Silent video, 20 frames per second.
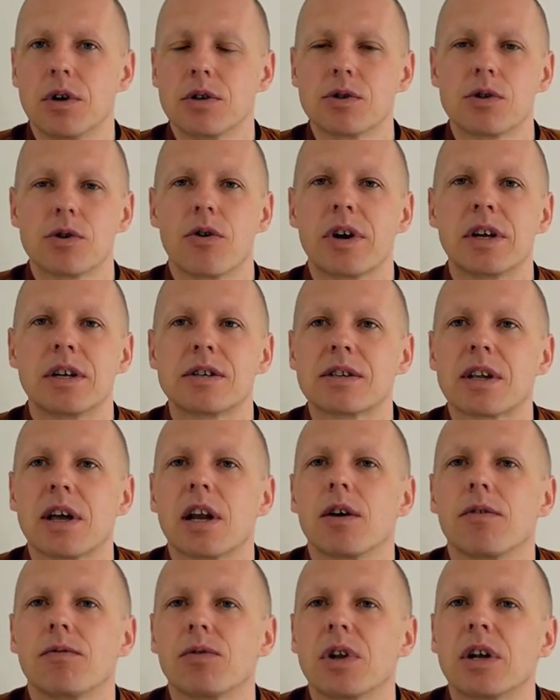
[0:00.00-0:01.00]
So
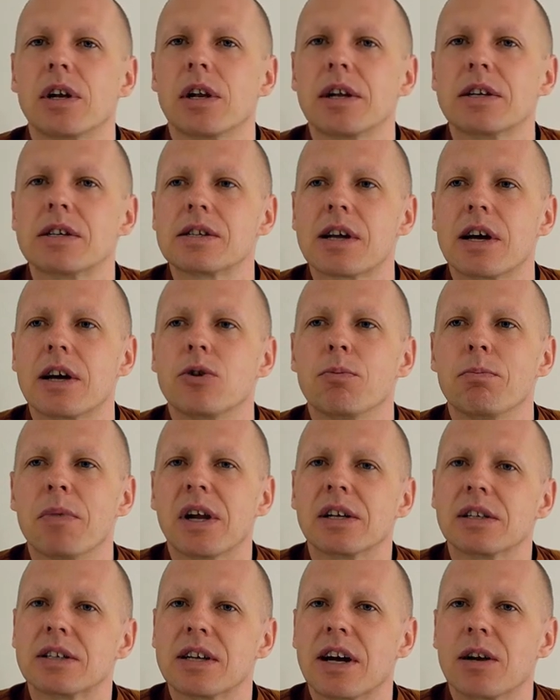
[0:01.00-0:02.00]
instead of, let, let's say you
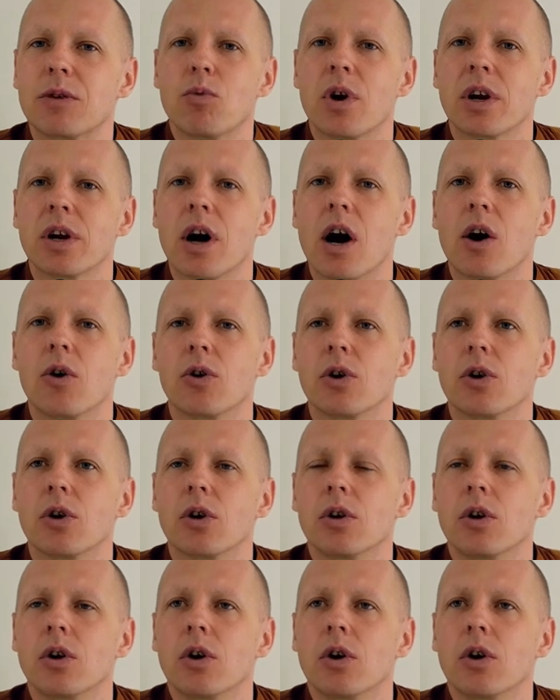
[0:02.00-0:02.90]
meditate one hour,